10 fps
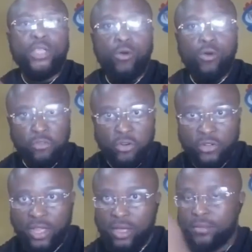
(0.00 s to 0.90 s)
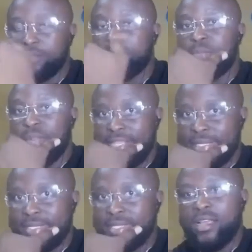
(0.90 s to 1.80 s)
go further,
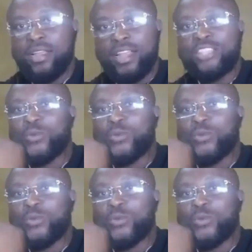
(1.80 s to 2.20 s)
please, let's